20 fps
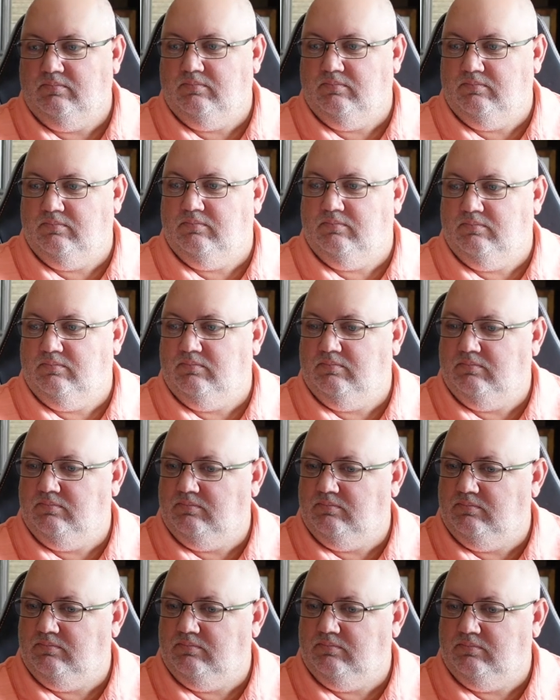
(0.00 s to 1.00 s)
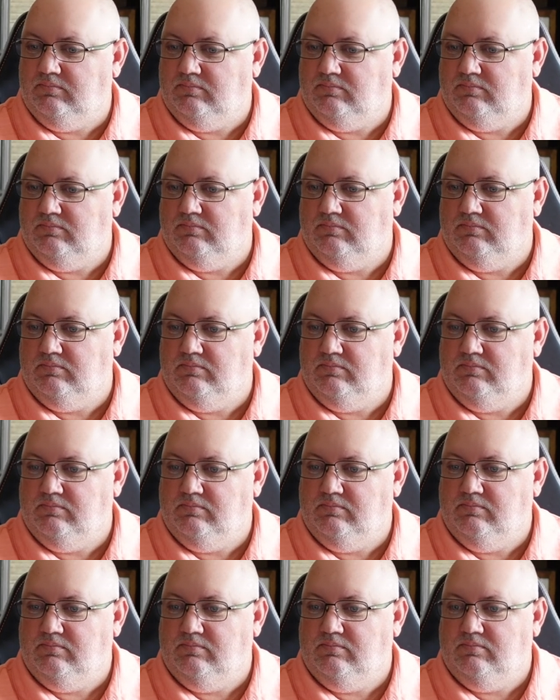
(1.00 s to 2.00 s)

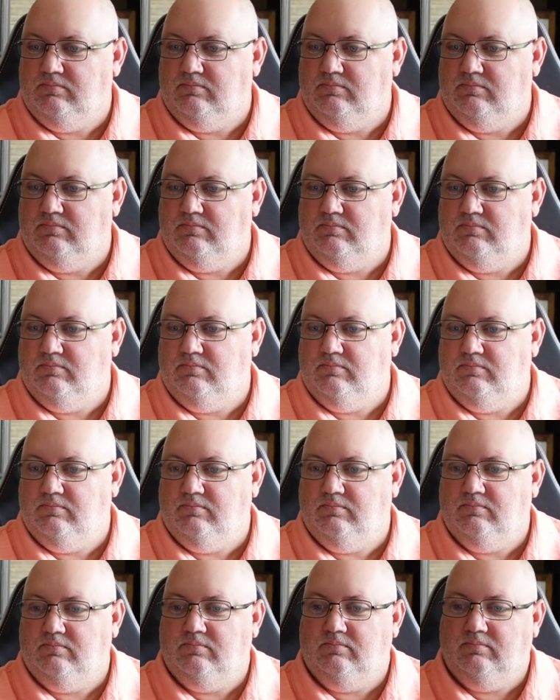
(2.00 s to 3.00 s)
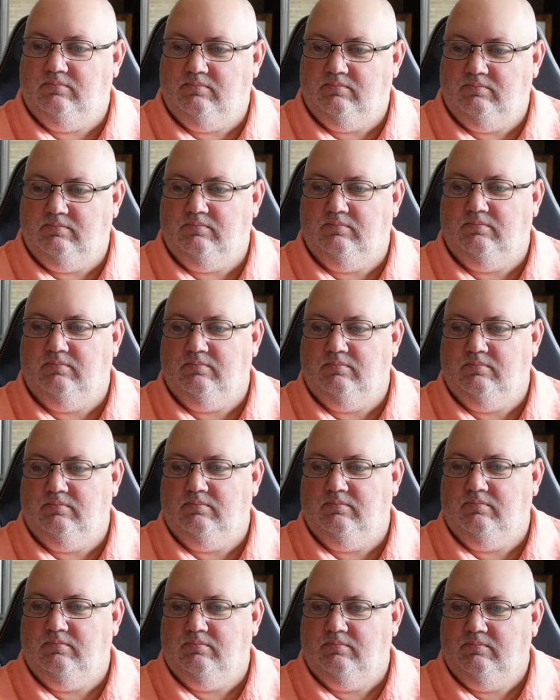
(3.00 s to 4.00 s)

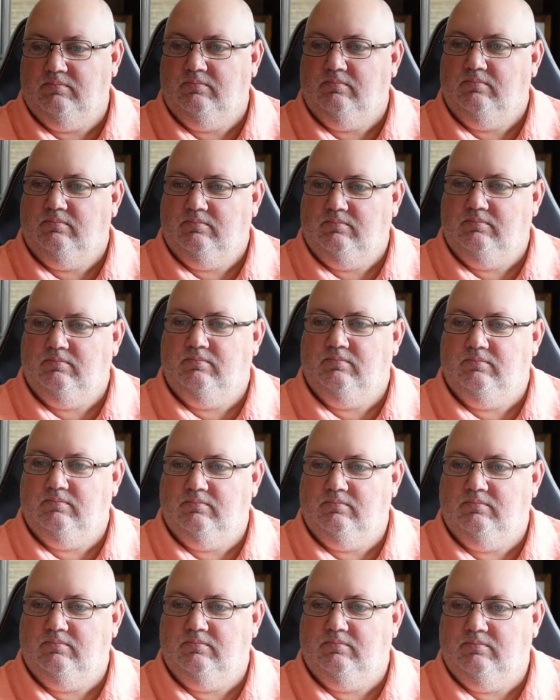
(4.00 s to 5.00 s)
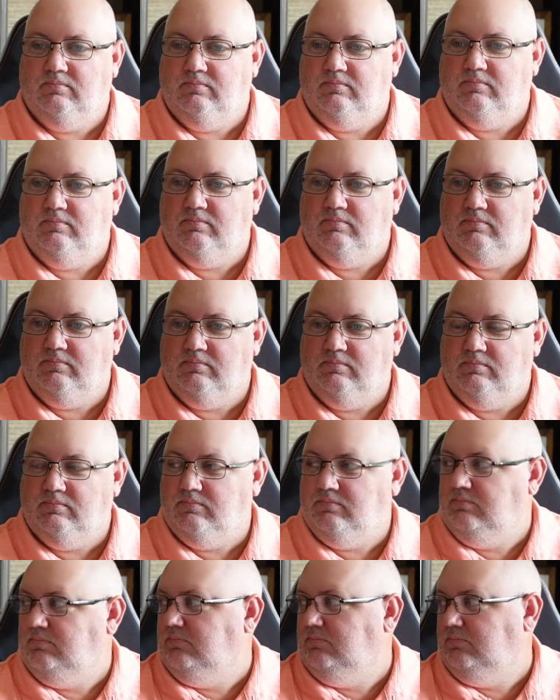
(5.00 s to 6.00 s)

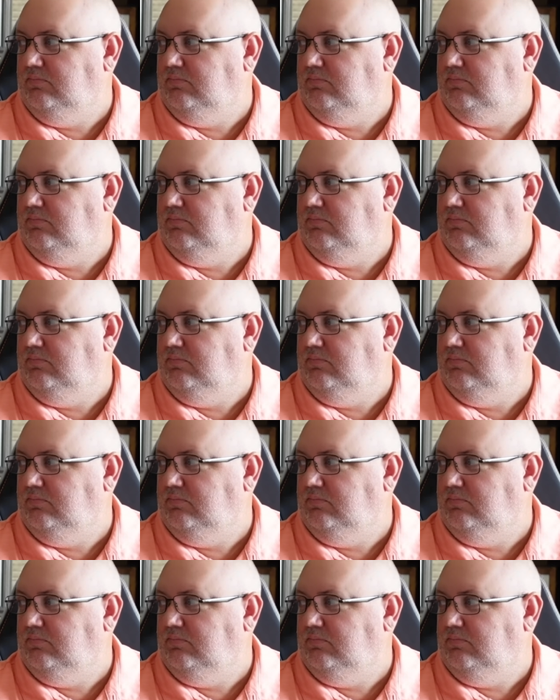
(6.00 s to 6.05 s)
(silent)